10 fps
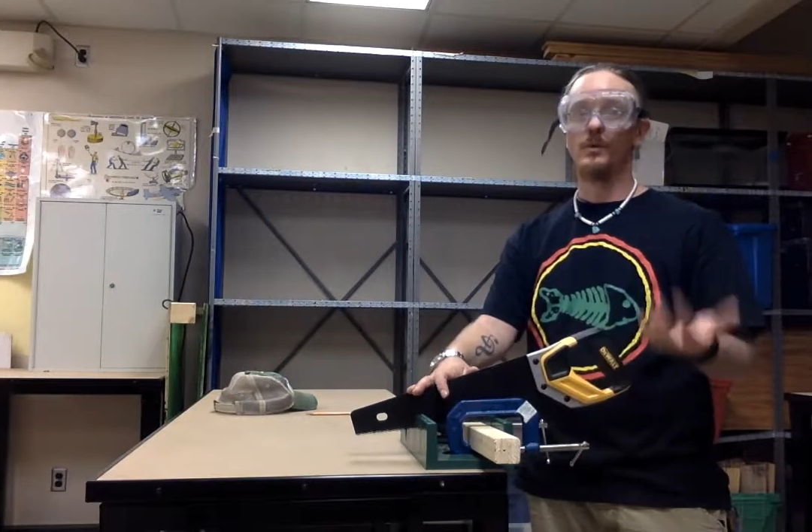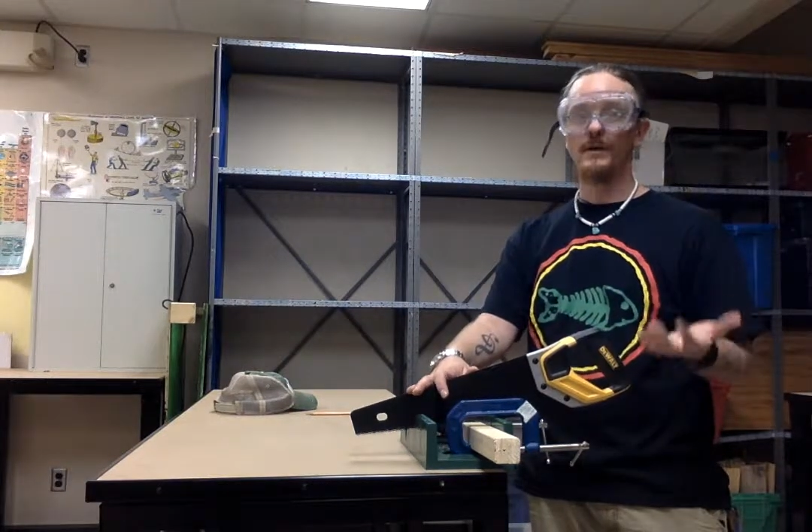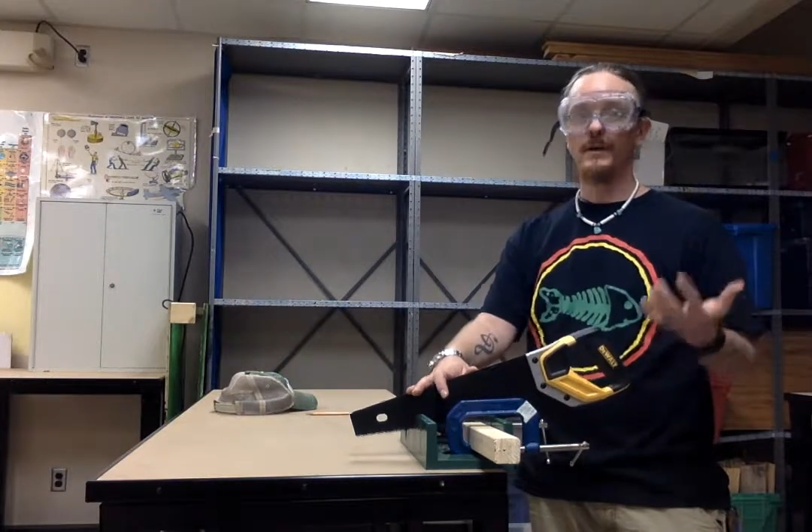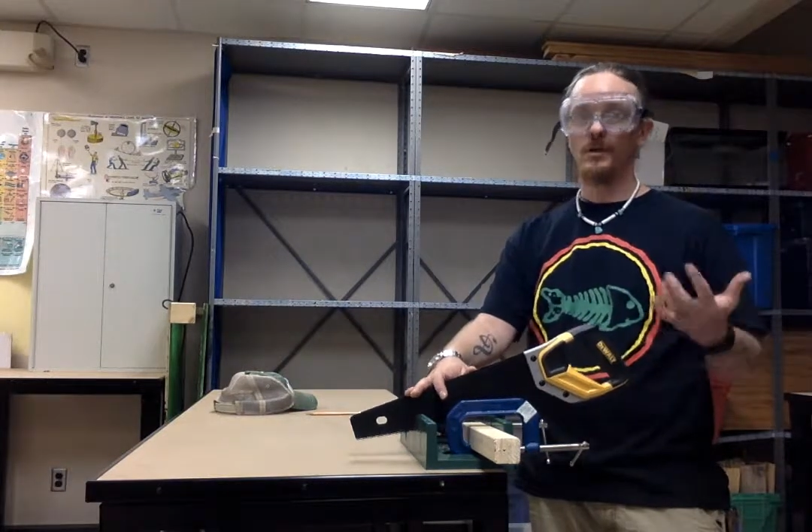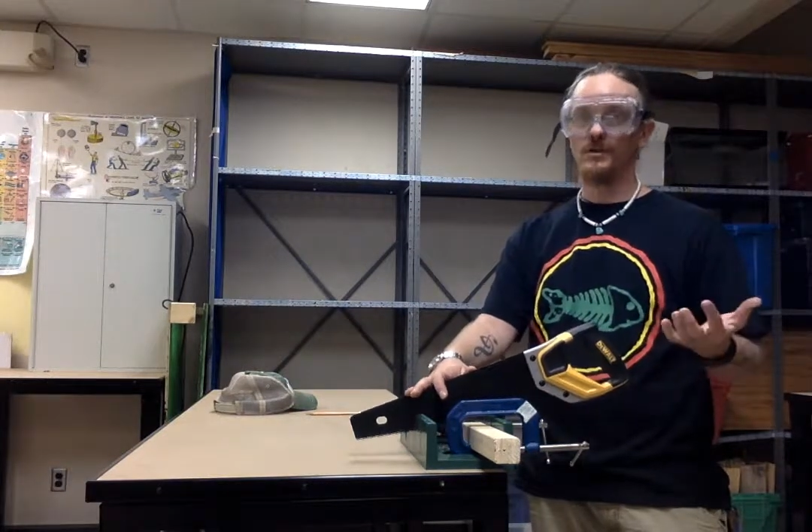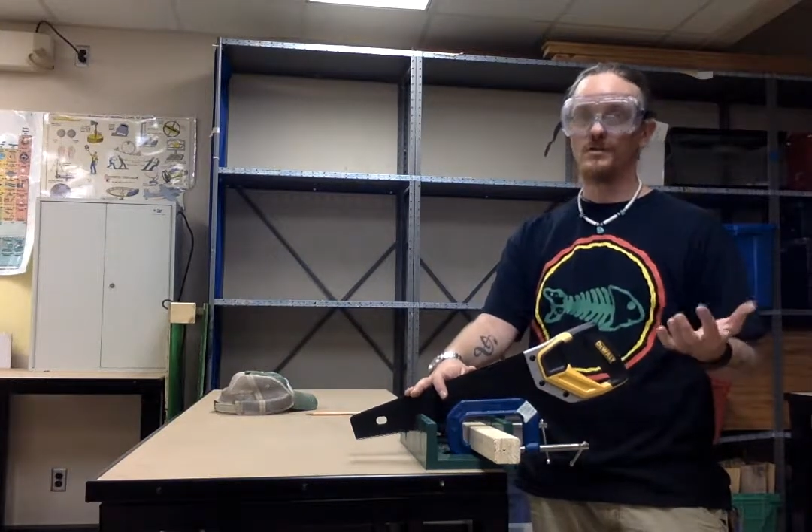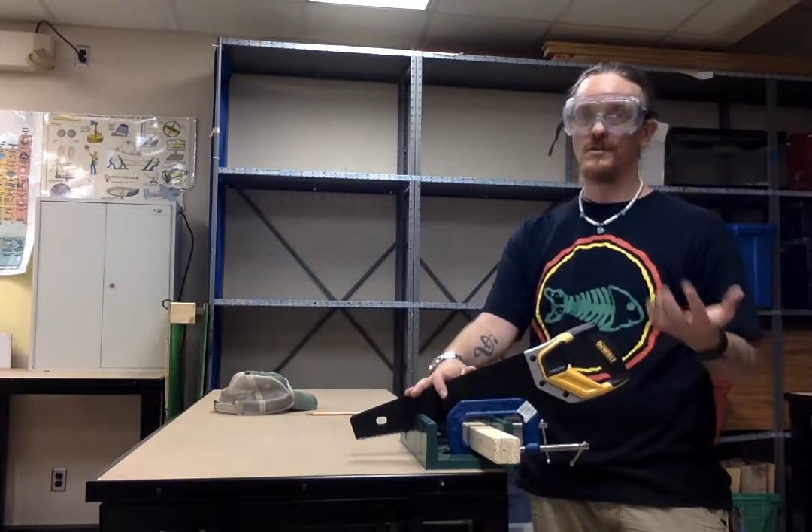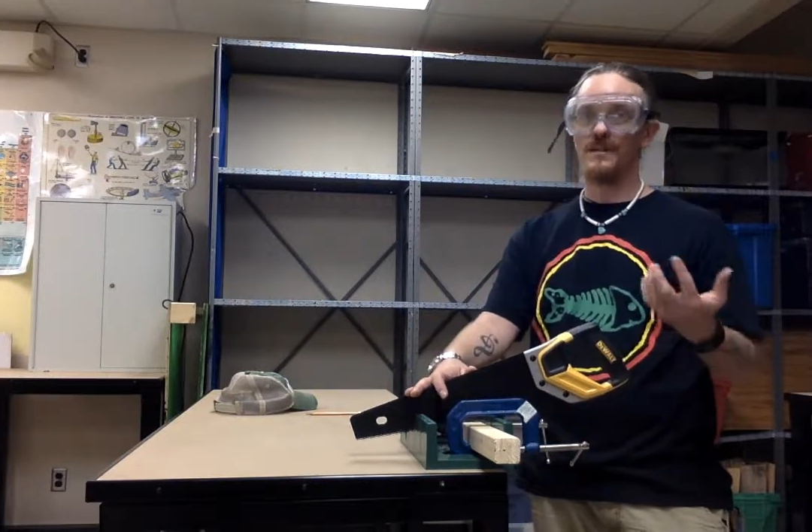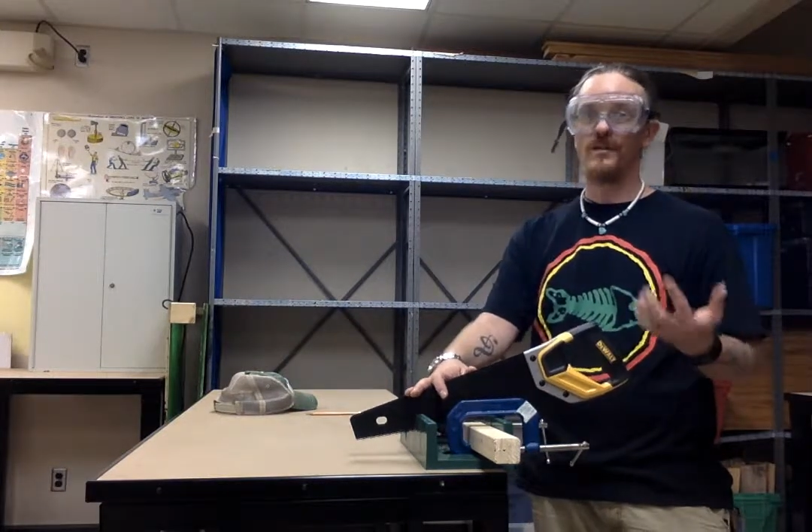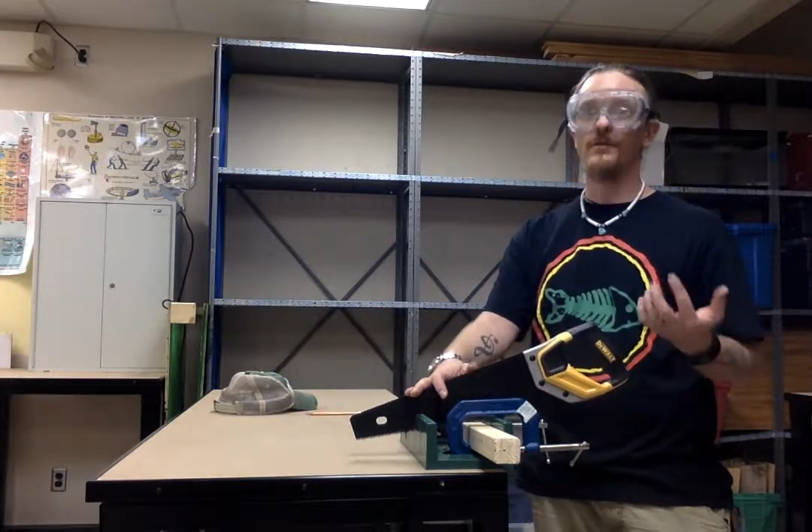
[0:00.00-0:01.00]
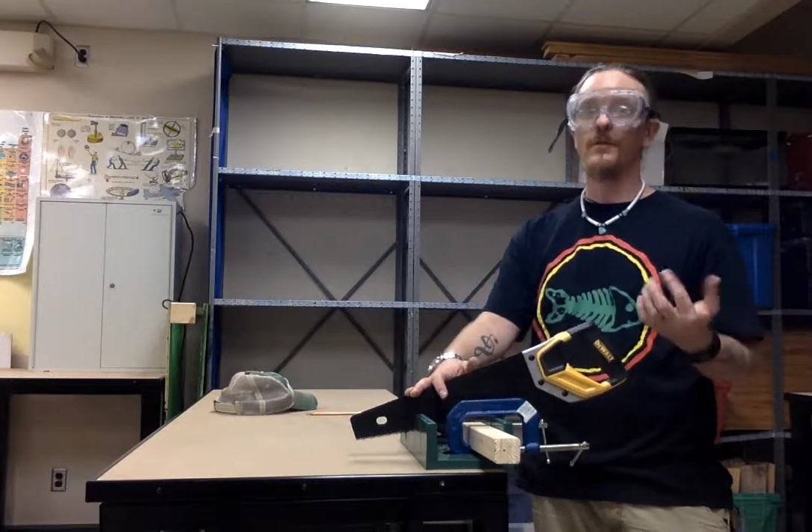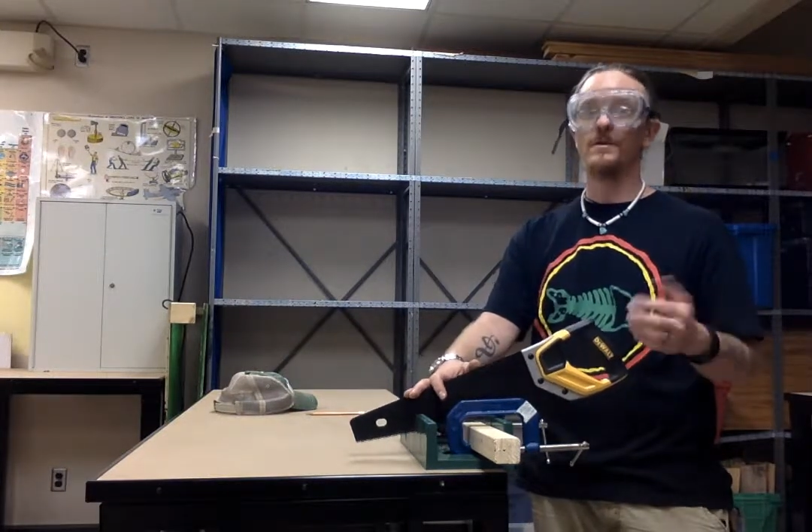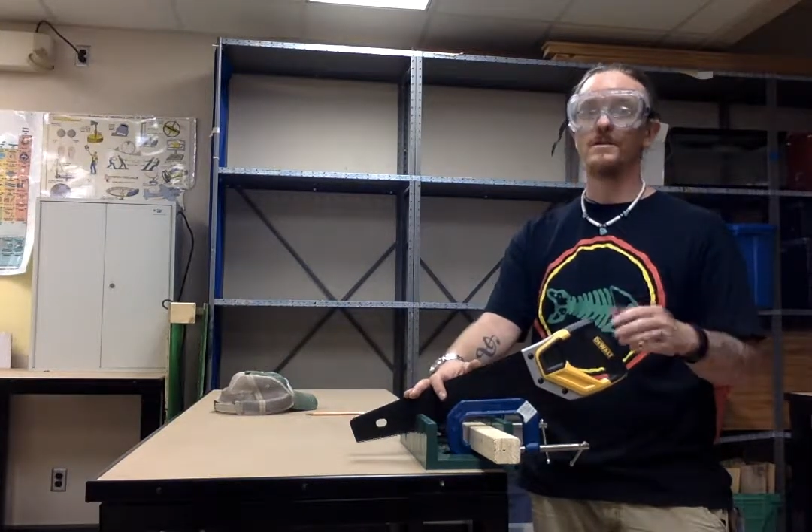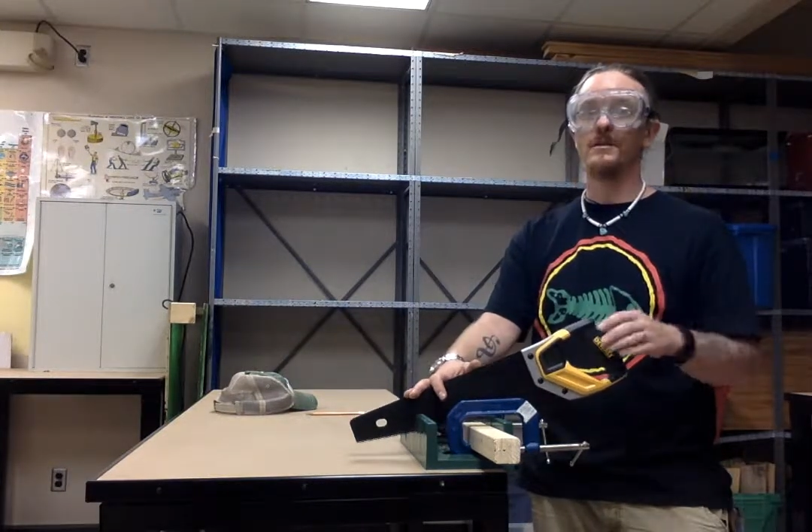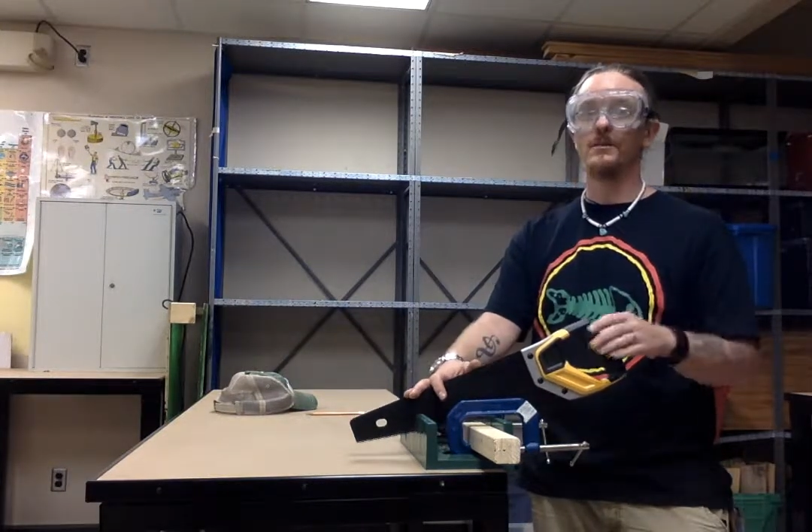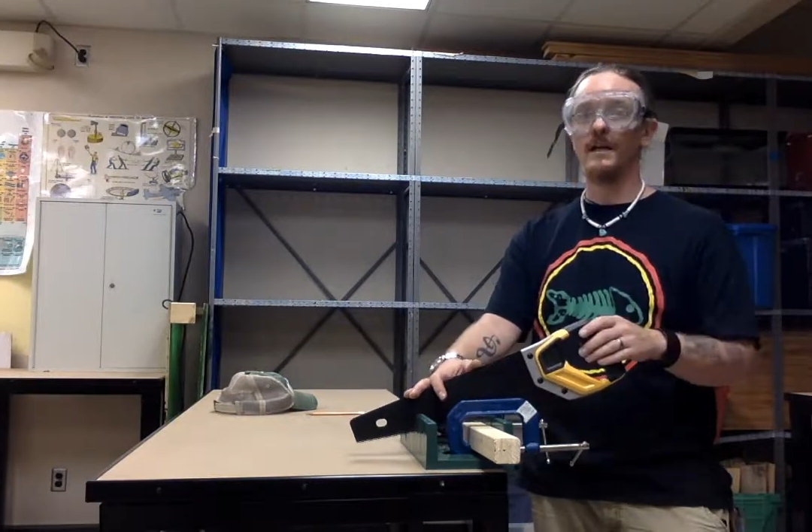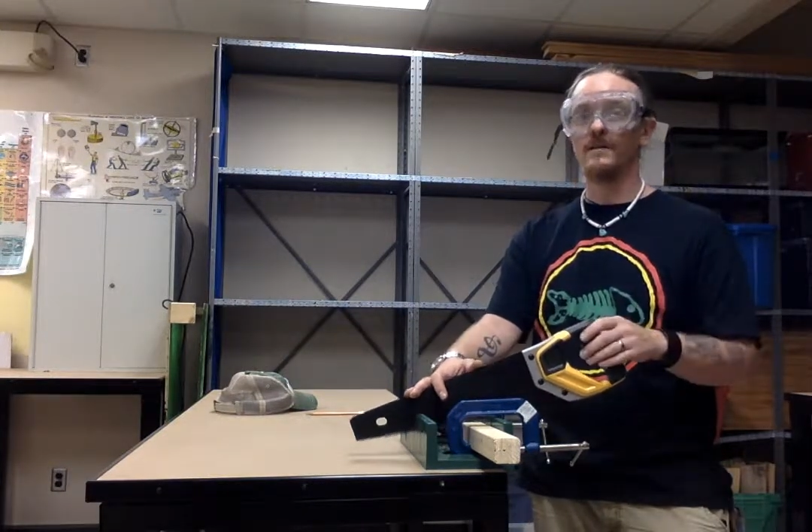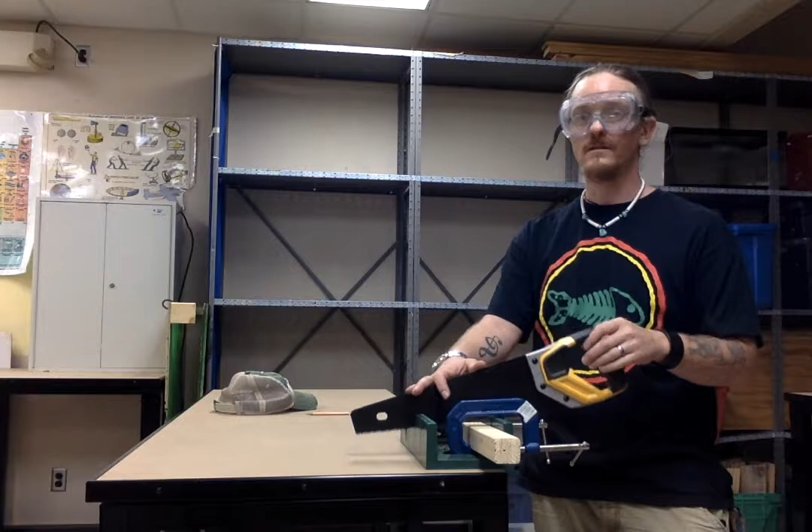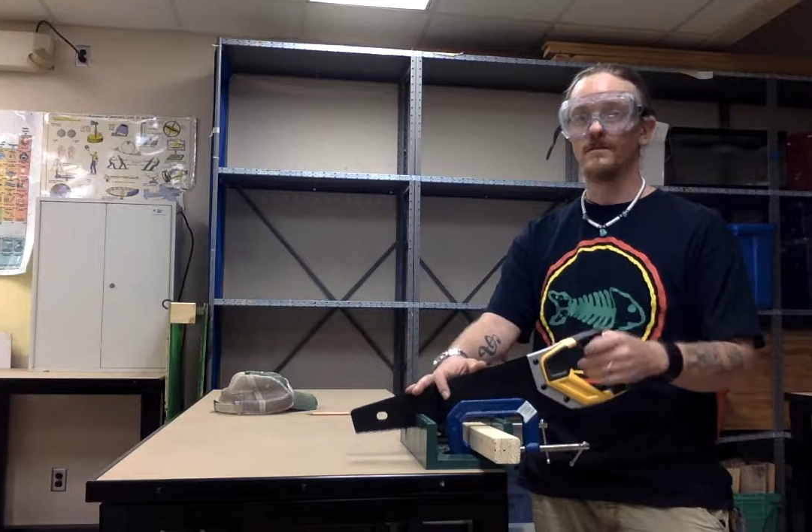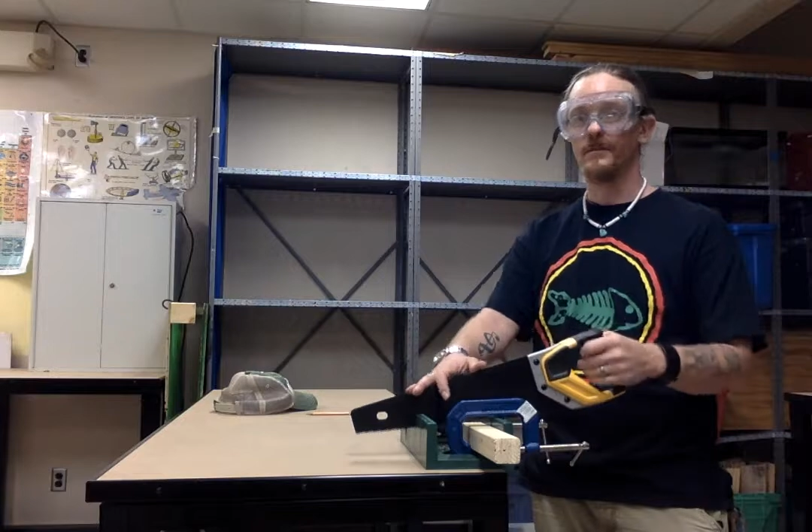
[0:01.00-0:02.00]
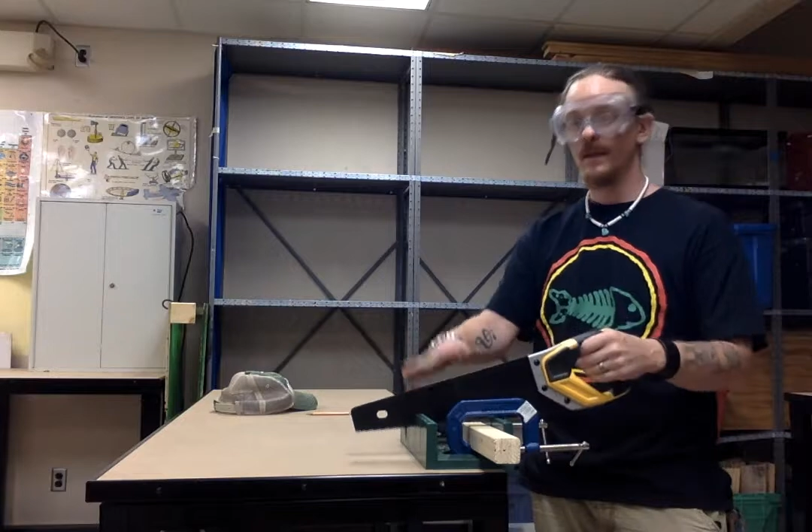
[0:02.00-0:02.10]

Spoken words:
really hurt yourself or someone else.